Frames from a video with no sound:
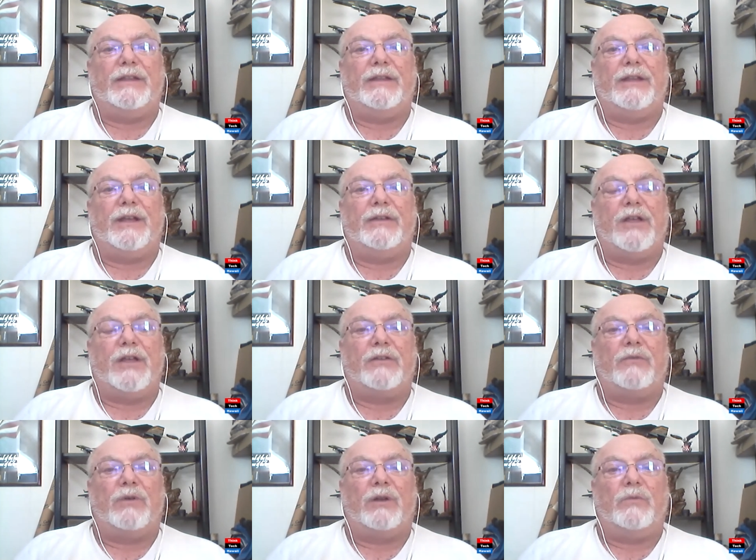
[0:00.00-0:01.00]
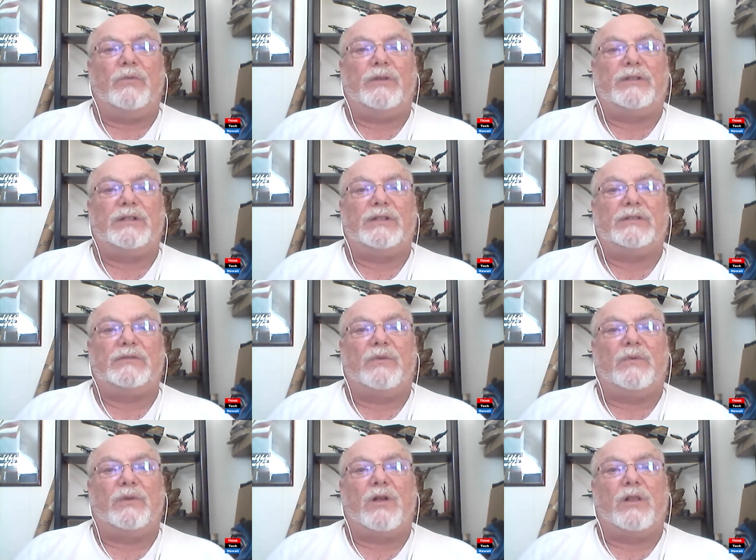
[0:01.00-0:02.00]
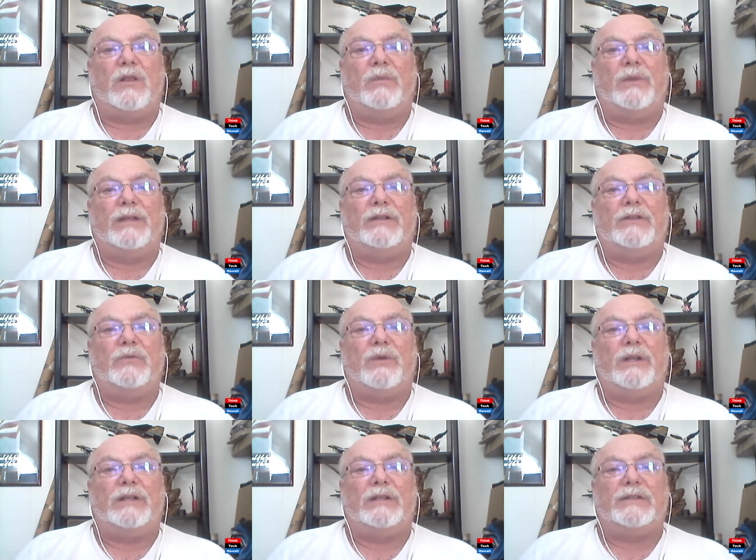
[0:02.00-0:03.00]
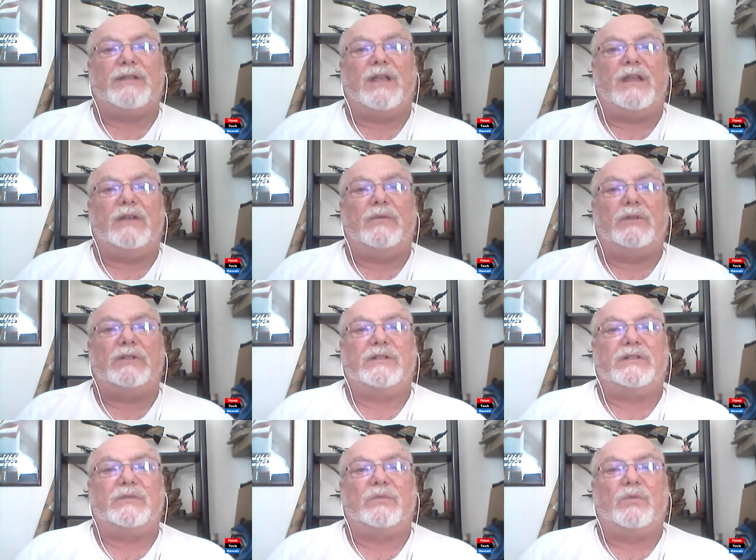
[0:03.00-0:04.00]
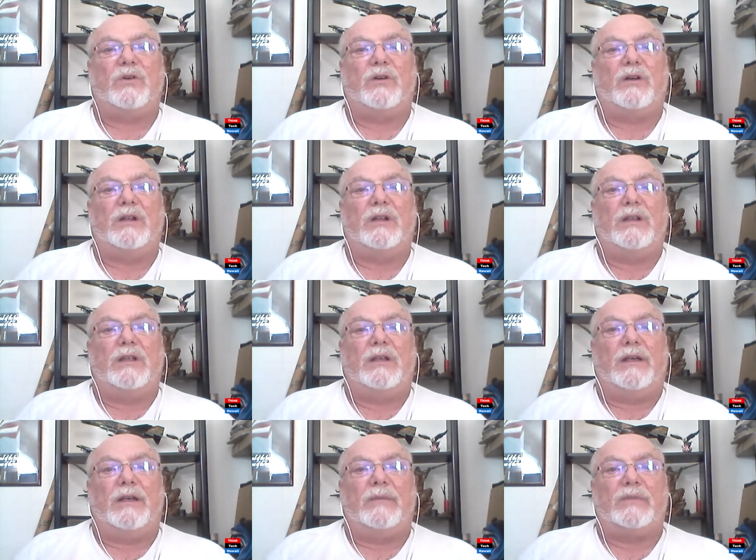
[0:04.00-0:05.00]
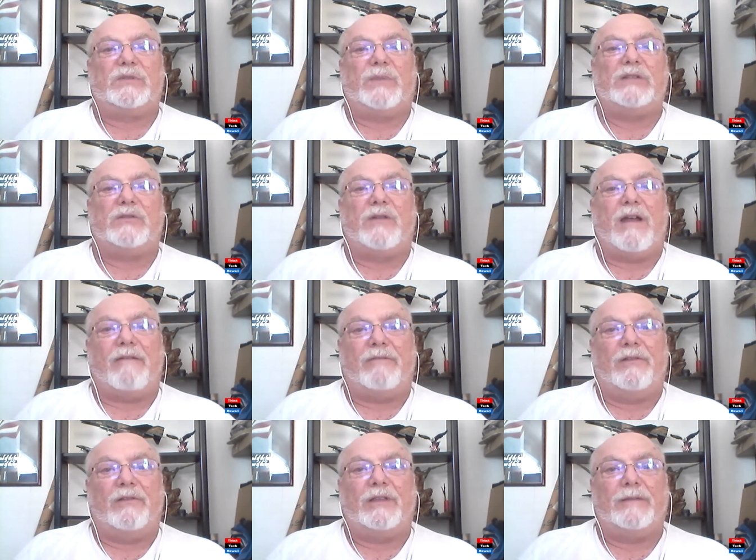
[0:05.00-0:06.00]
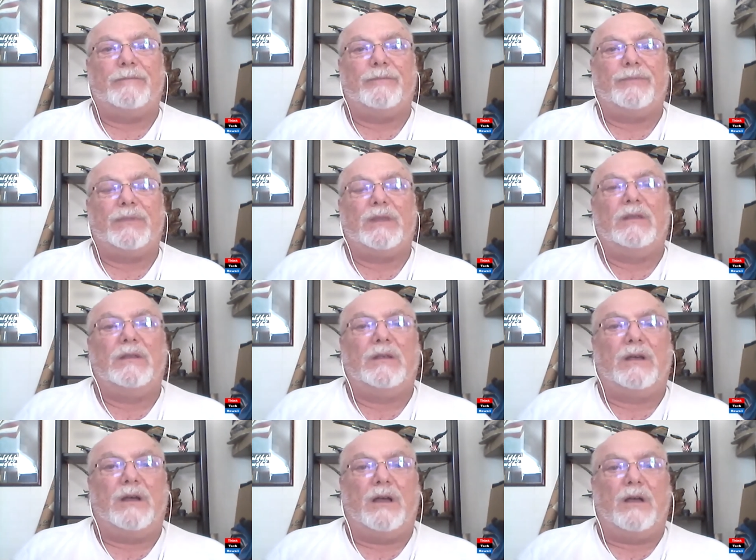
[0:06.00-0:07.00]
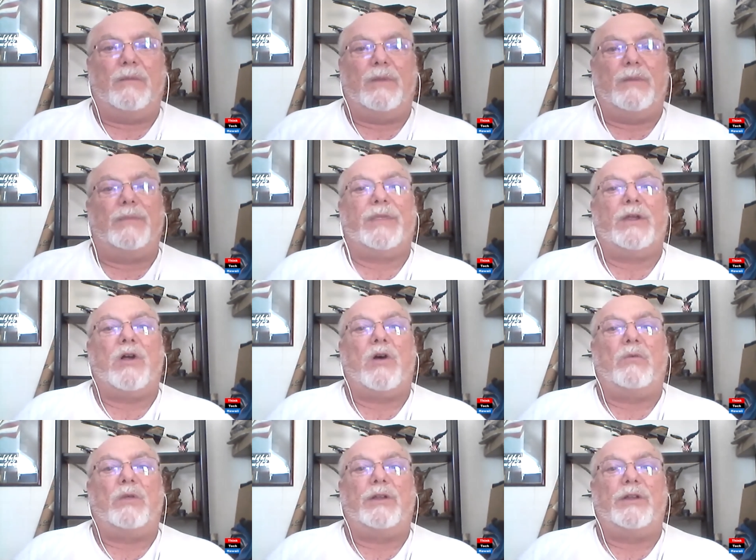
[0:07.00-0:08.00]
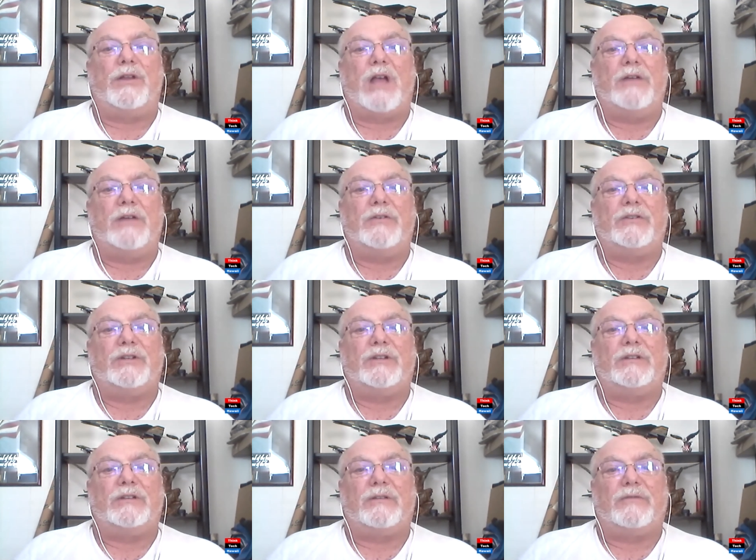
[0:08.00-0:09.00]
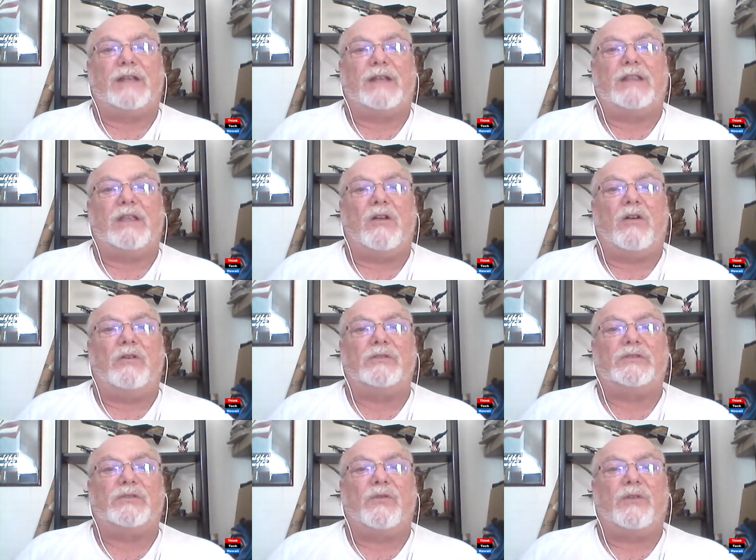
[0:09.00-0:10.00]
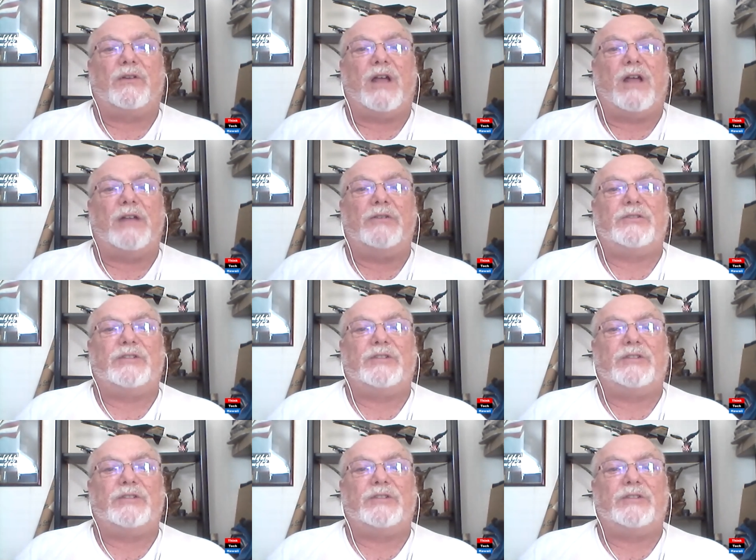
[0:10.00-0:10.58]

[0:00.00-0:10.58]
another one, which is what we call a blended wing design, which is more spacecraft-looking. They all run on hydrogen. In fact, they all store their hydrogen